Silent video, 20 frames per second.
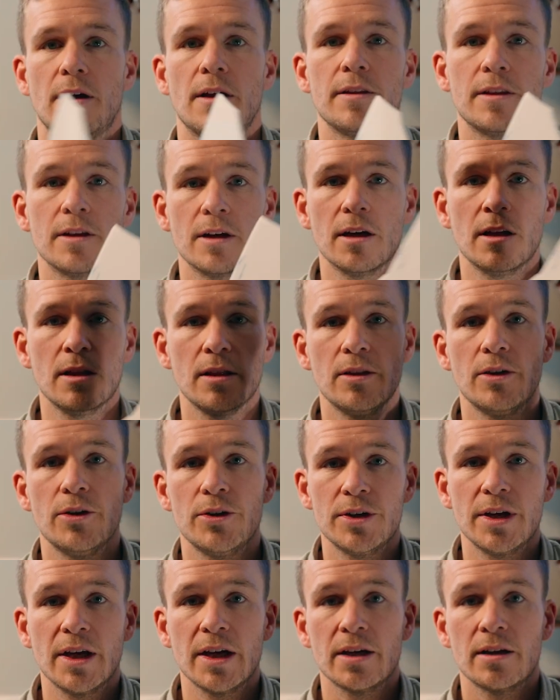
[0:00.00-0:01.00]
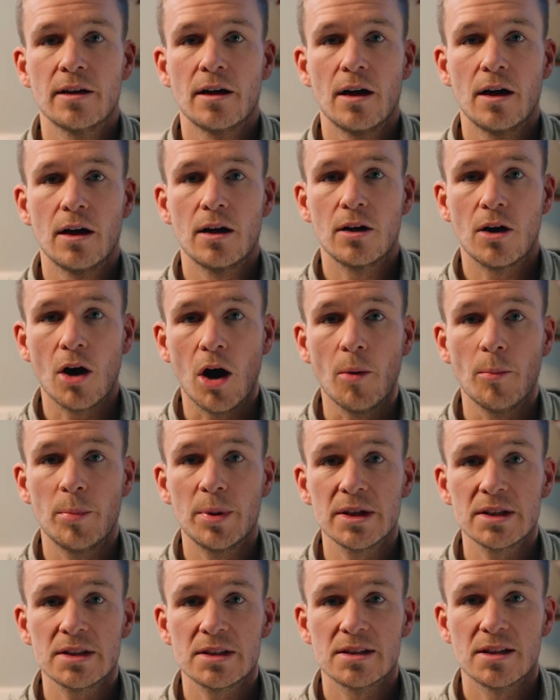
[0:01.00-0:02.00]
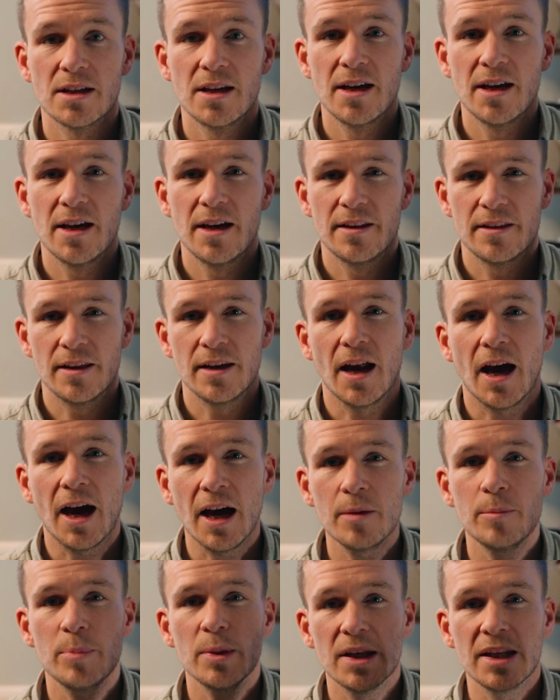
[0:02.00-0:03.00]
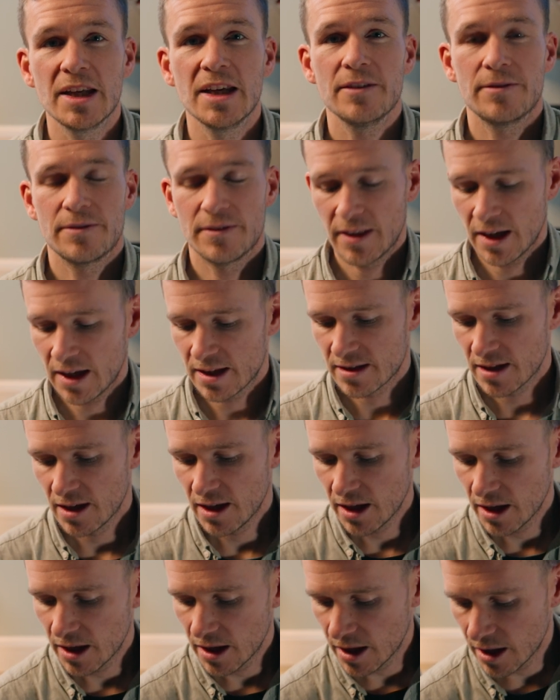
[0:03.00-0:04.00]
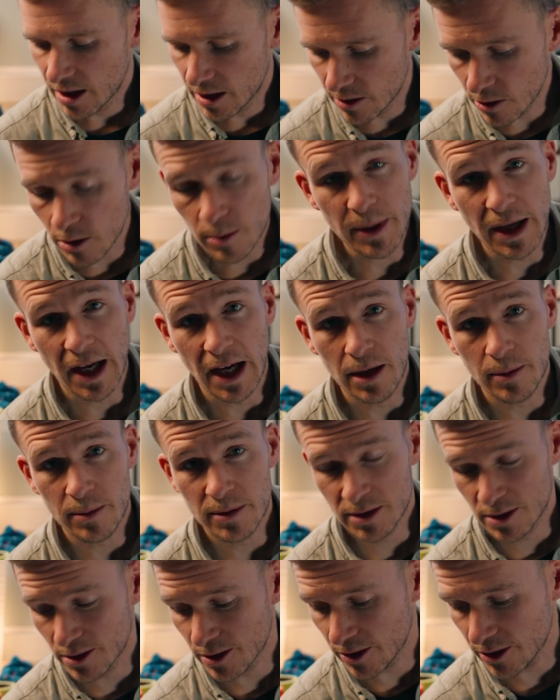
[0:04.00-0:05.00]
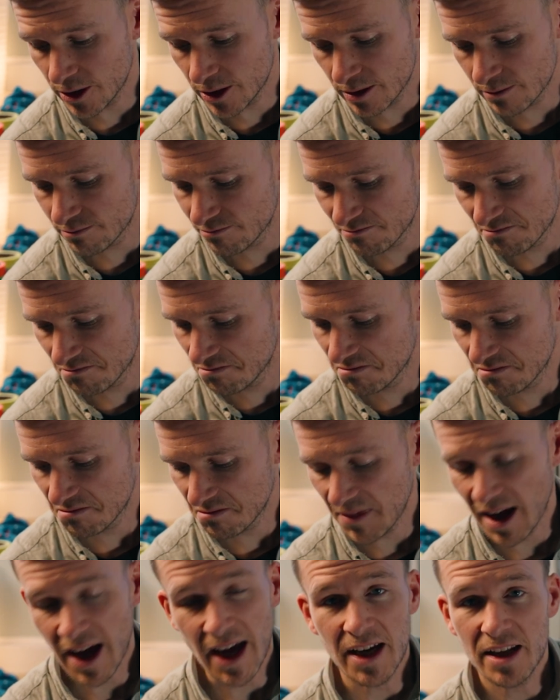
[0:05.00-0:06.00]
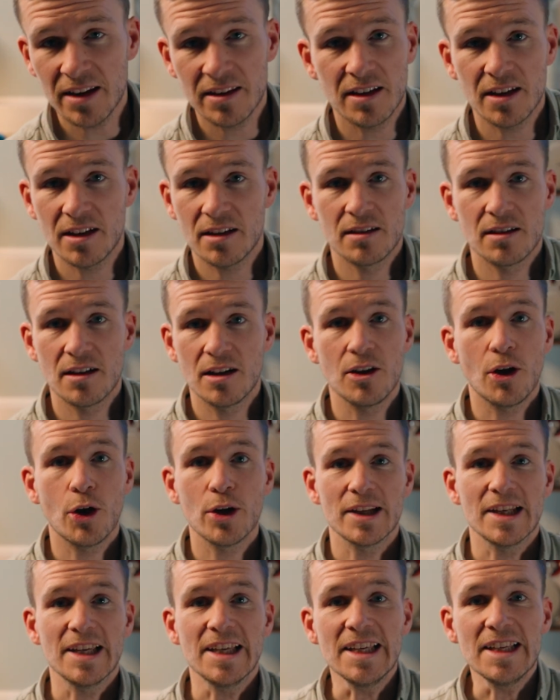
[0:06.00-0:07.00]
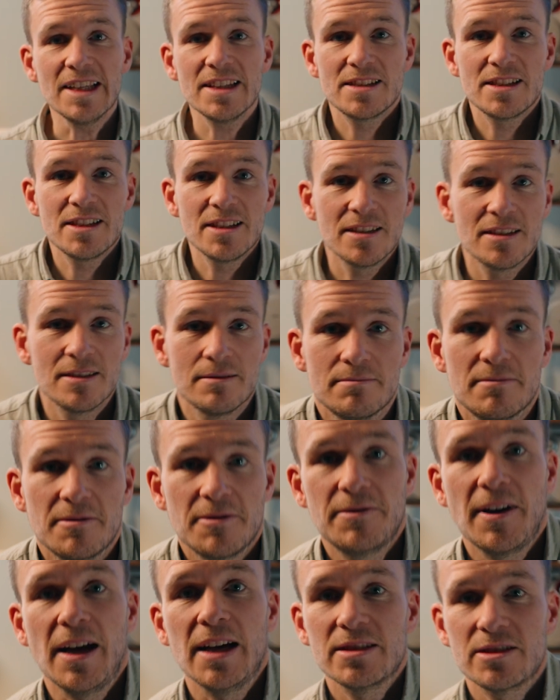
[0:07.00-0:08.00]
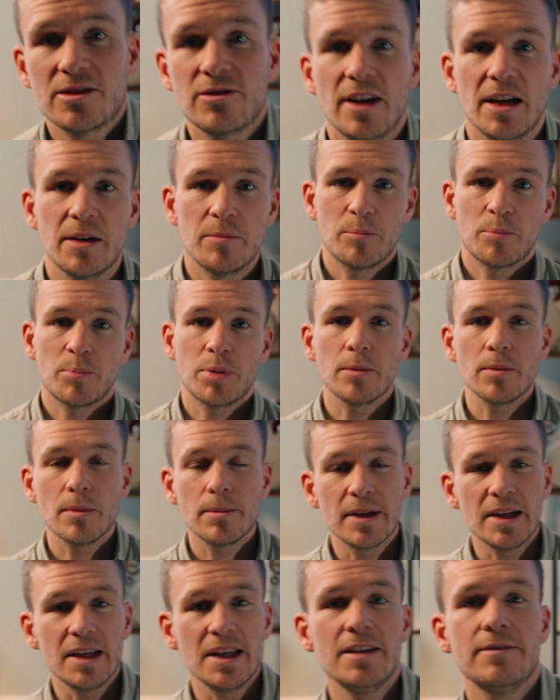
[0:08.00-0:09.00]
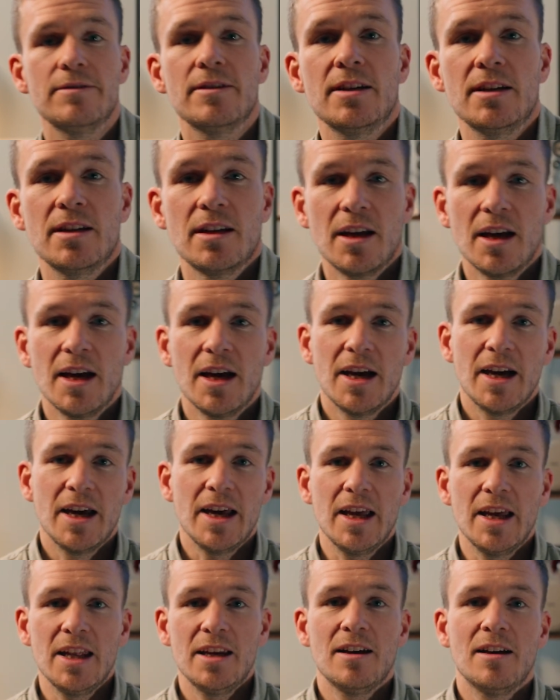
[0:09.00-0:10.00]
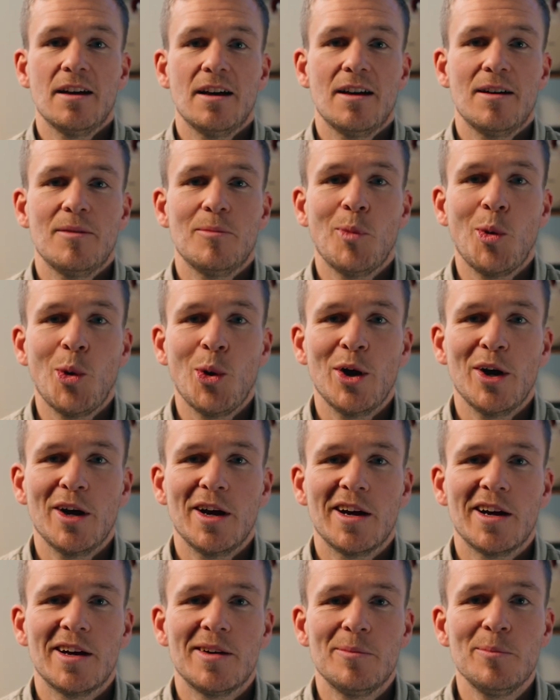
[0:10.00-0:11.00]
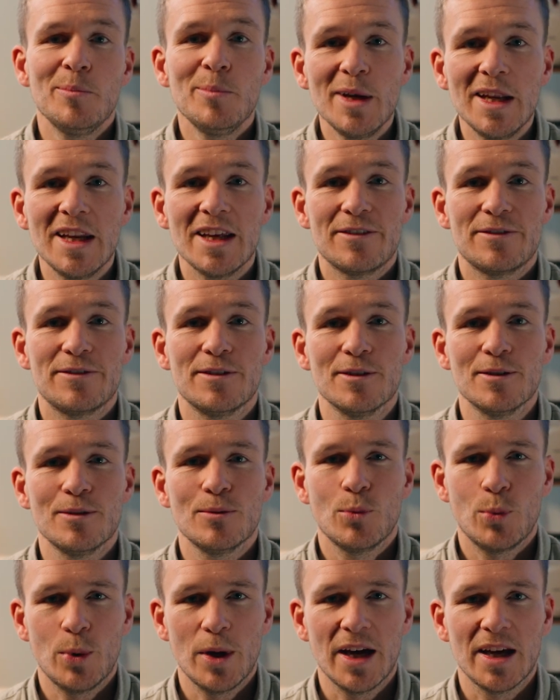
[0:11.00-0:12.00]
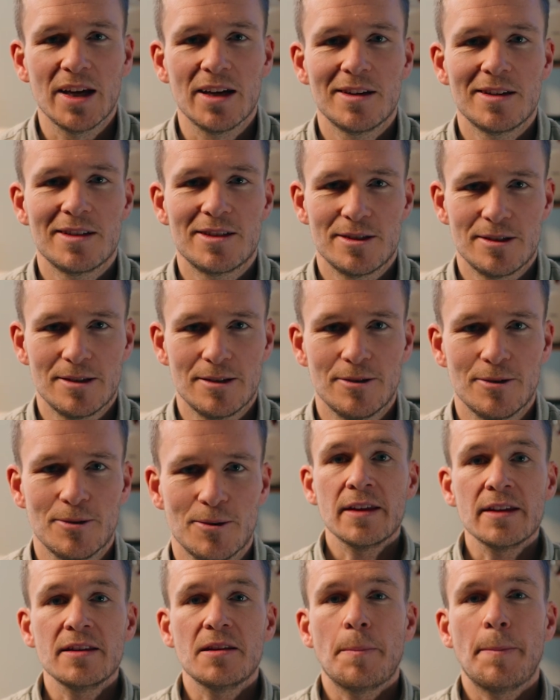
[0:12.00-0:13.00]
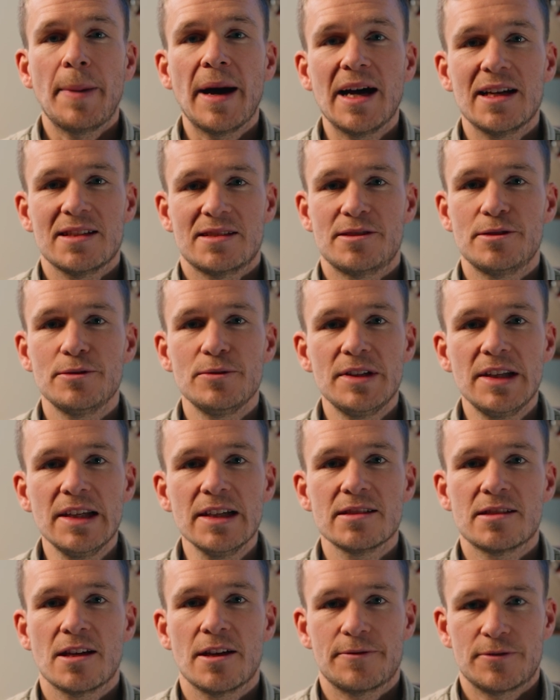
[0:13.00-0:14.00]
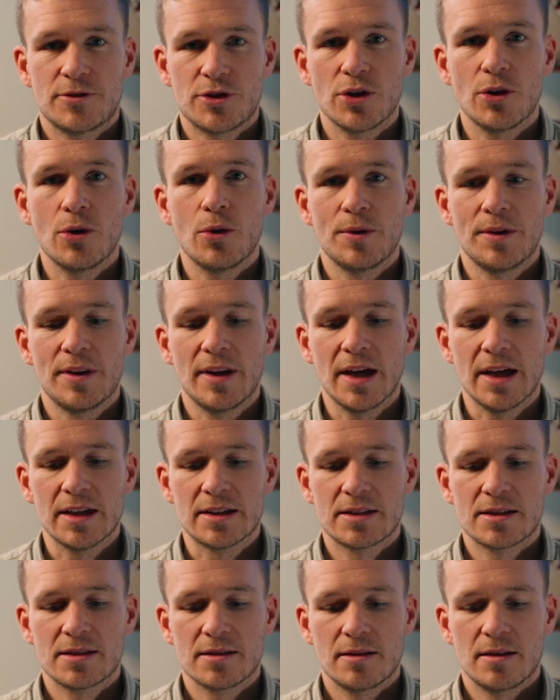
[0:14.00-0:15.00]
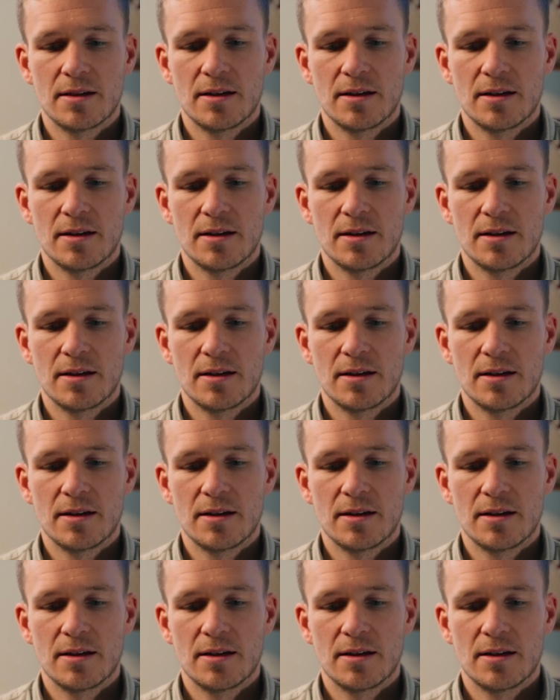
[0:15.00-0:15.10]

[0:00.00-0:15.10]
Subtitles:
the learning compass. Then I believe that you'll be able to learn anything a lot easier, faster, and probably even in a more meaningful way to you. I think the past 2 years have shown that